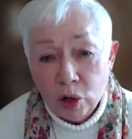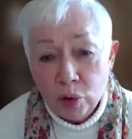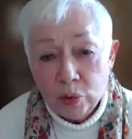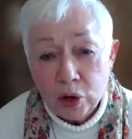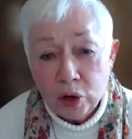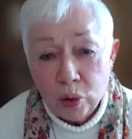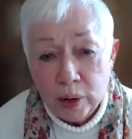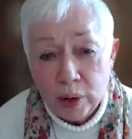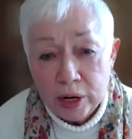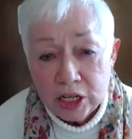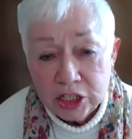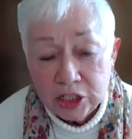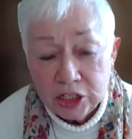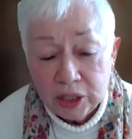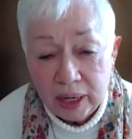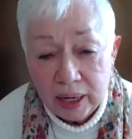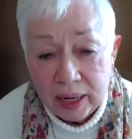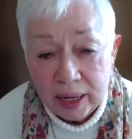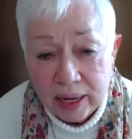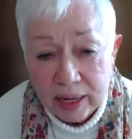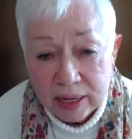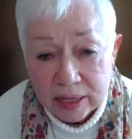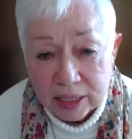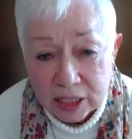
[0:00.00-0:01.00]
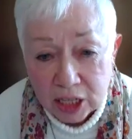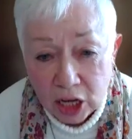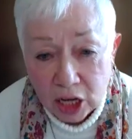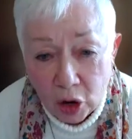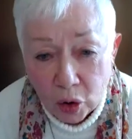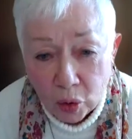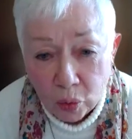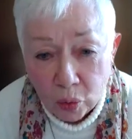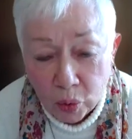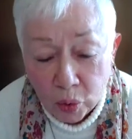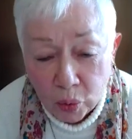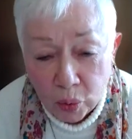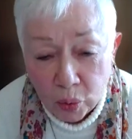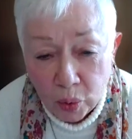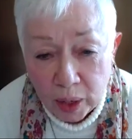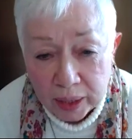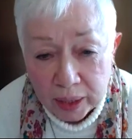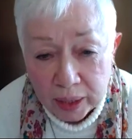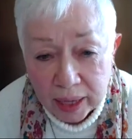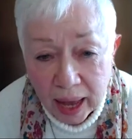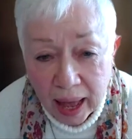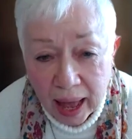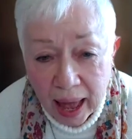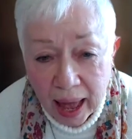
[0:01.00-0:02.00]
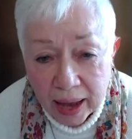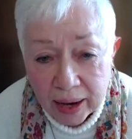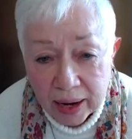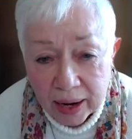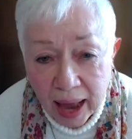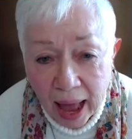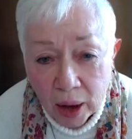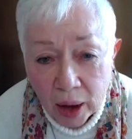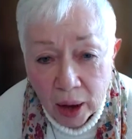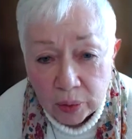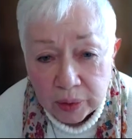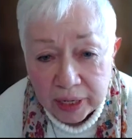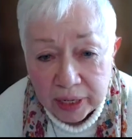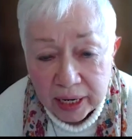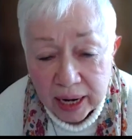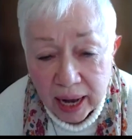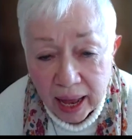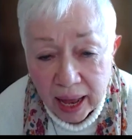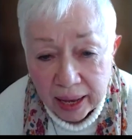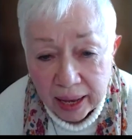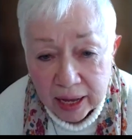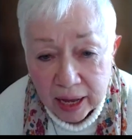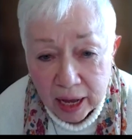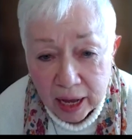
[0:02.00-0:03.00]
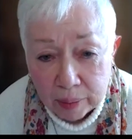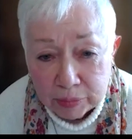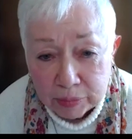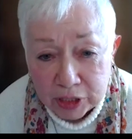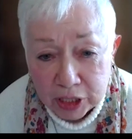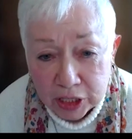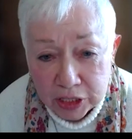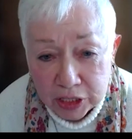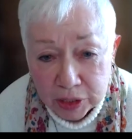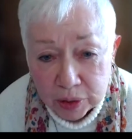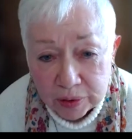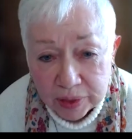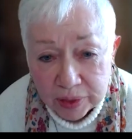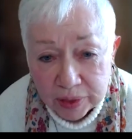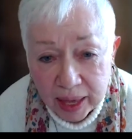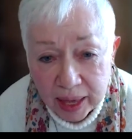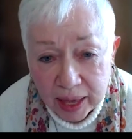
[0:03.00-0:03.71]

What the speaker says: the question is, what? How did I come to do that?